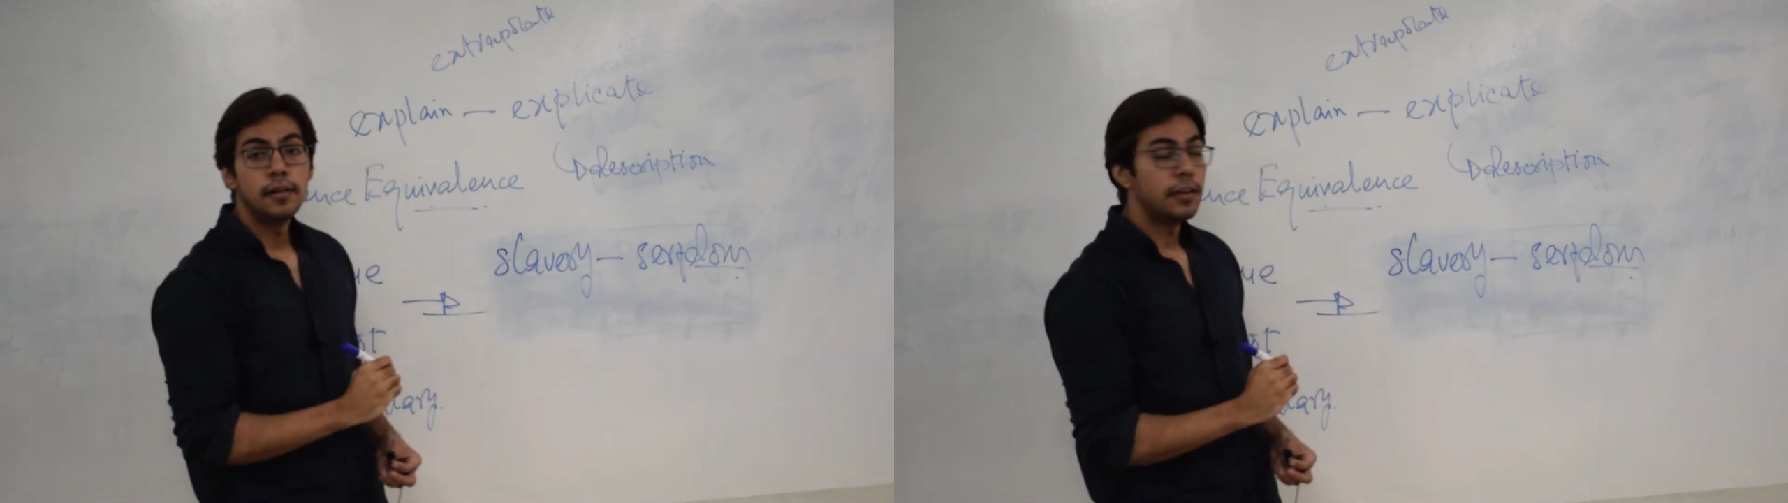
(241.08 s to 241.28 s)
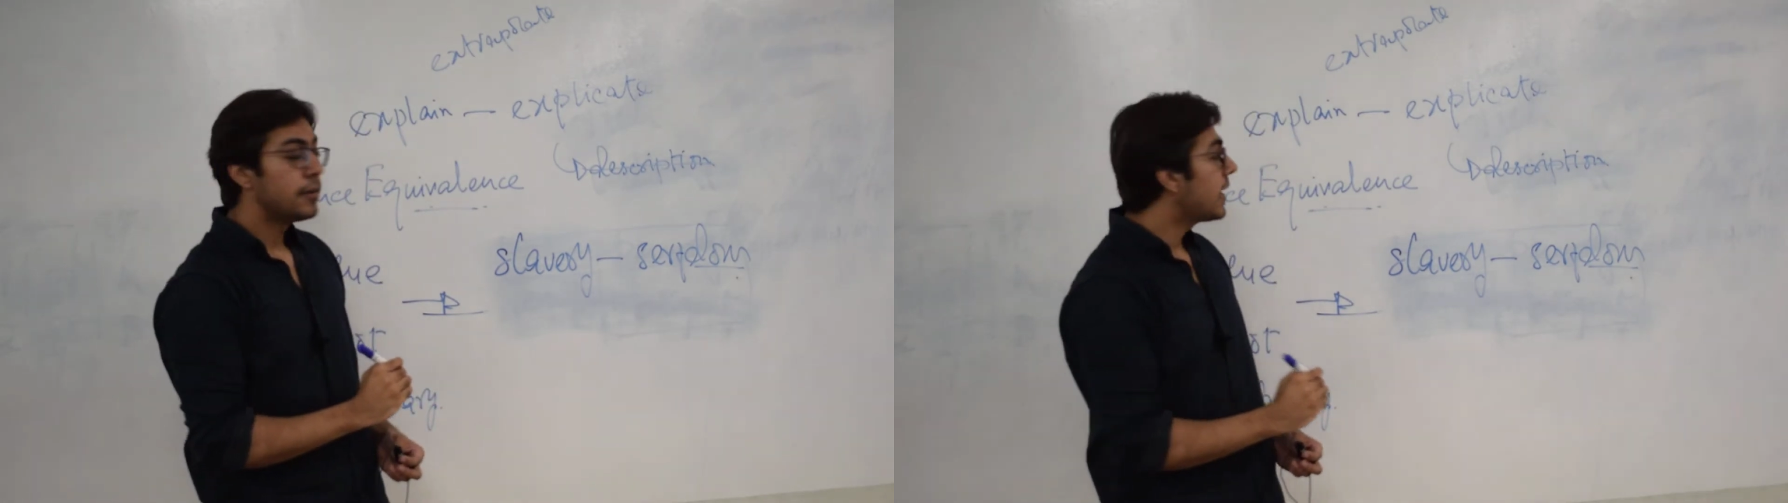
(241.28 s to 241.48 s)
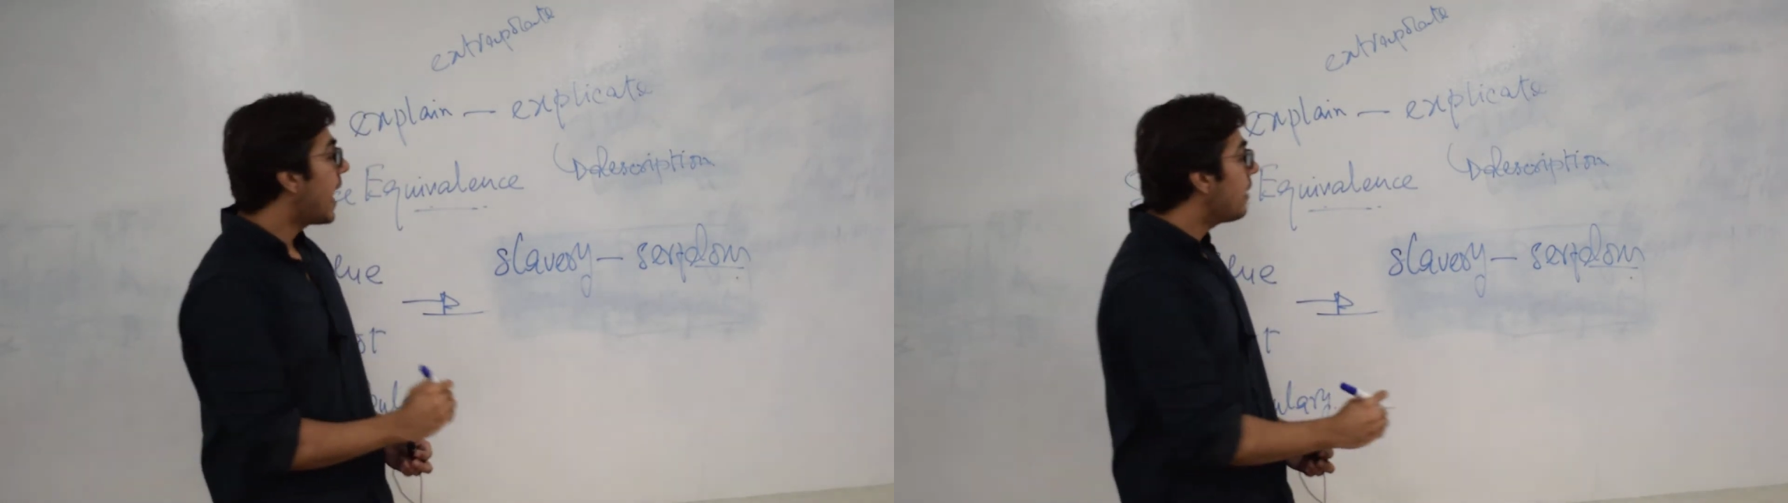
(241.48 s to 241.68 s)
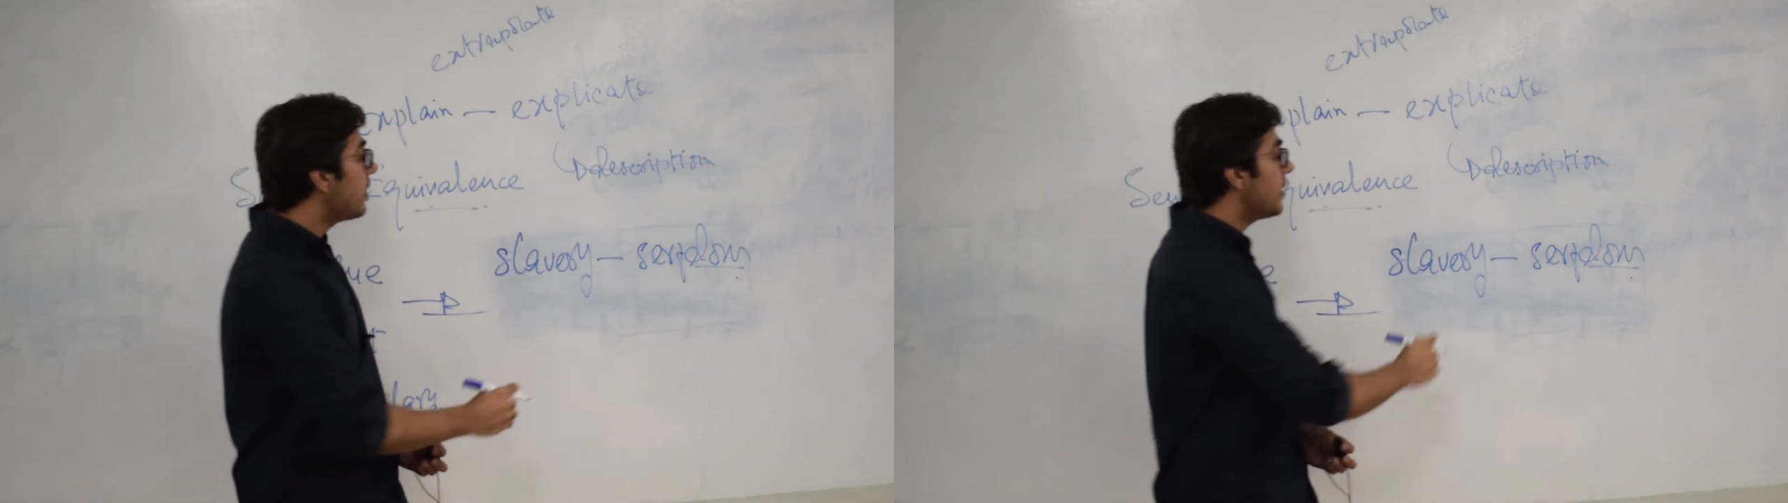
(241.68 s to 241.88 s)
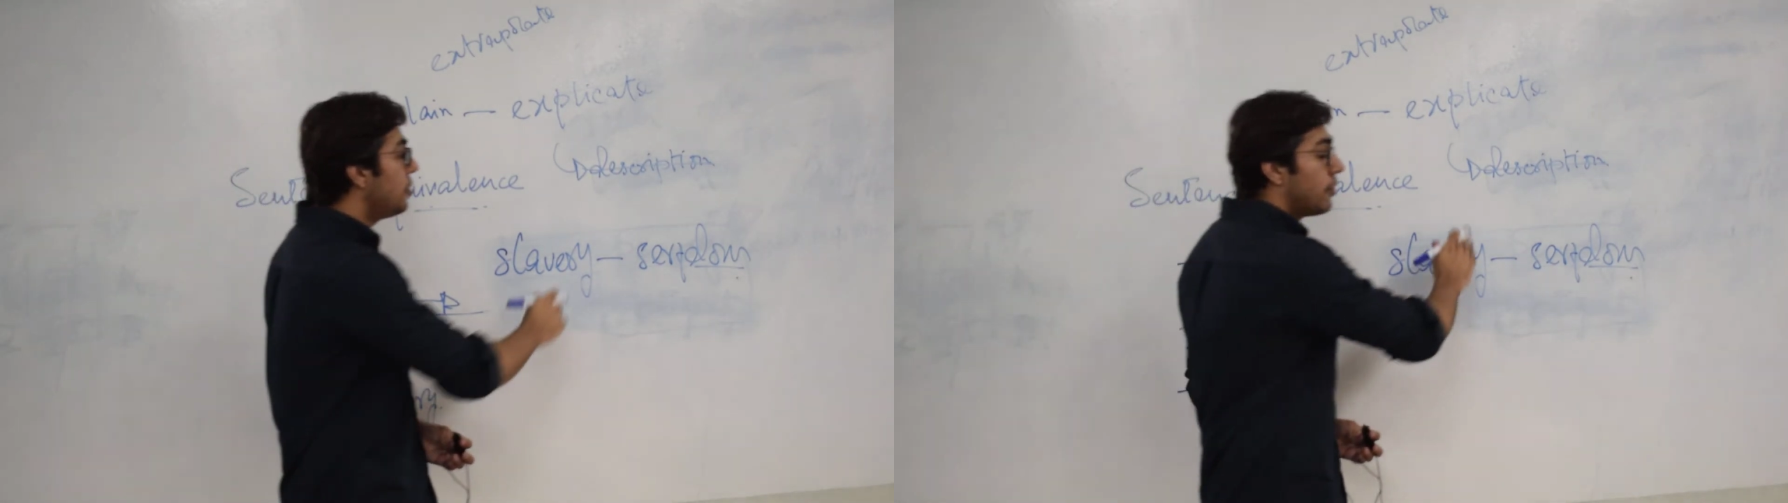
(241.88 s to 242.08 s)
You can have
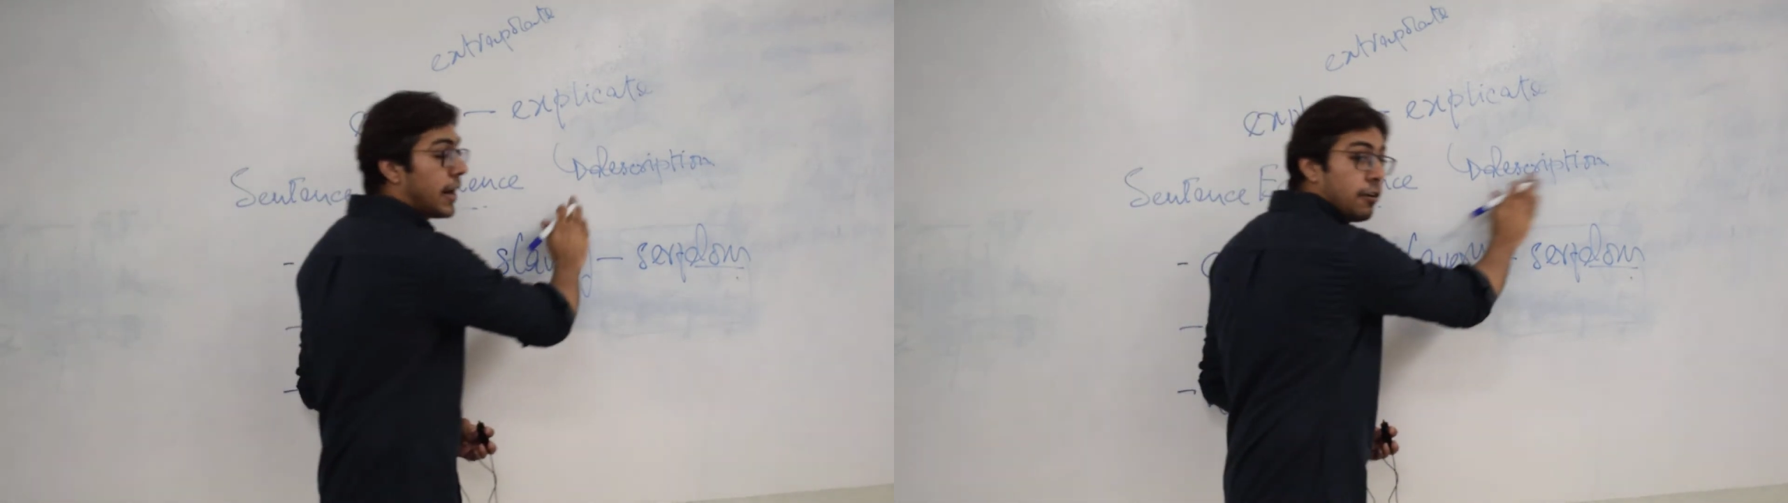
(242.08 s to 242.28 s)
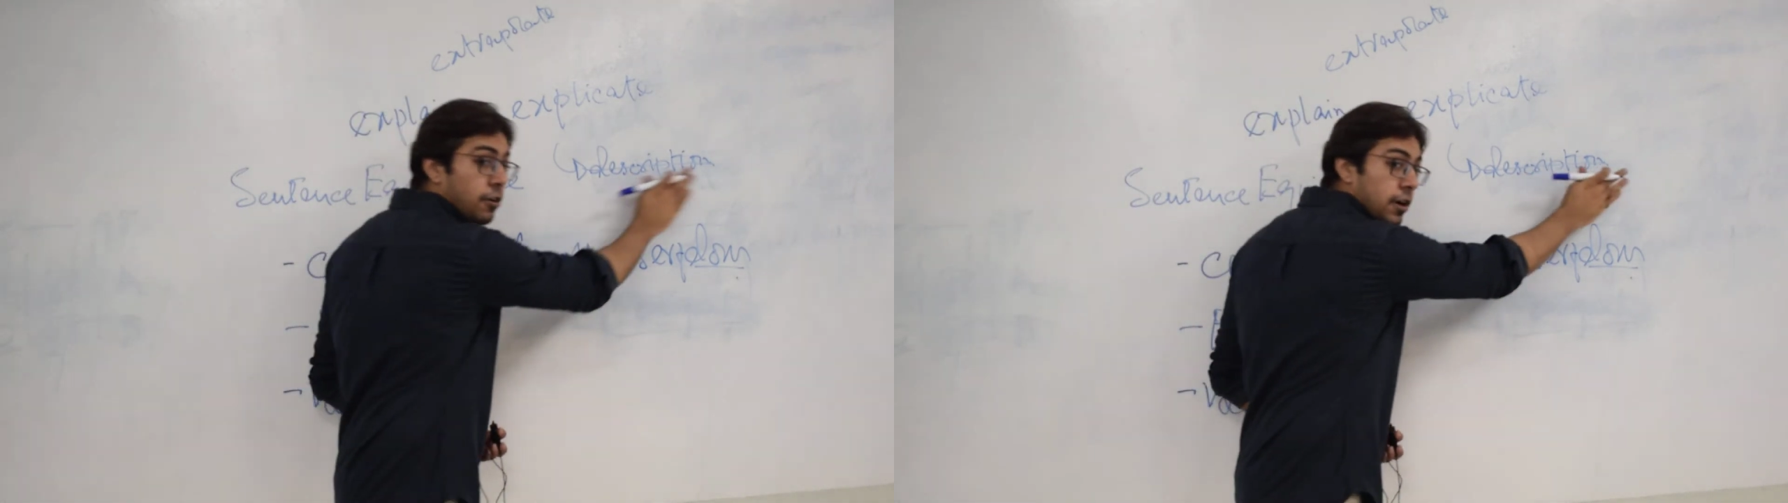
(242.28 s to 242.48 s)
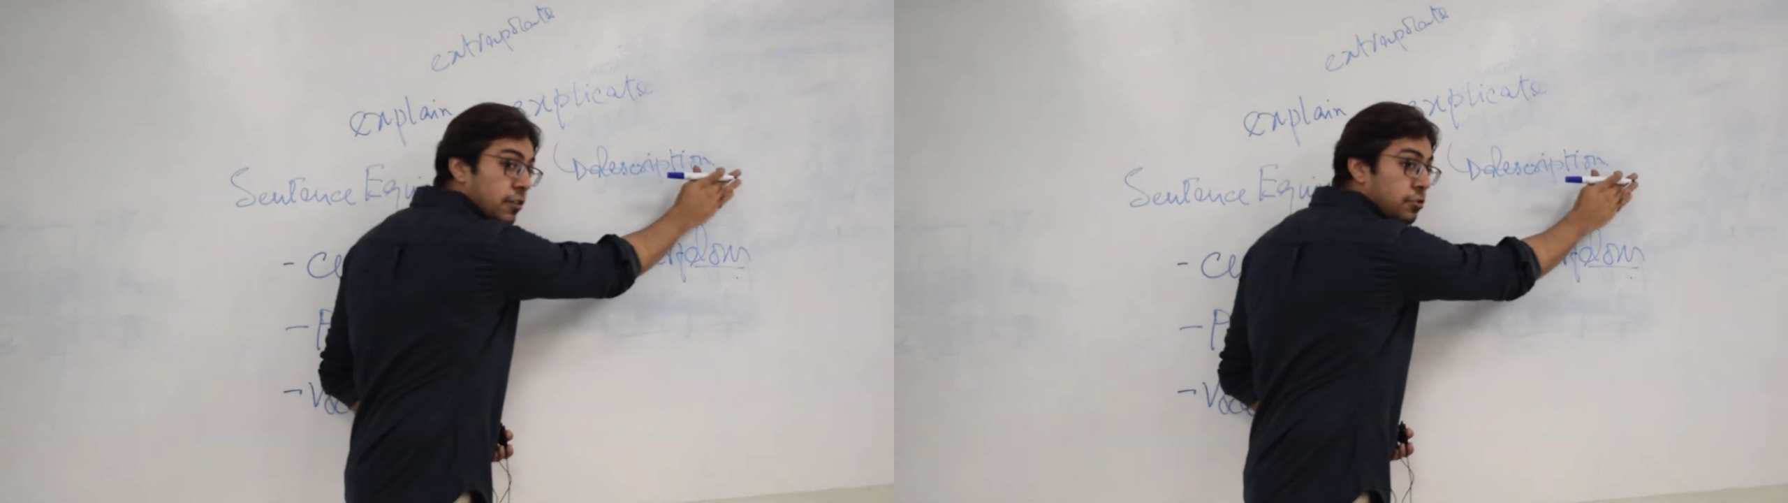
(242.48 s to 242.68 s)
it in your record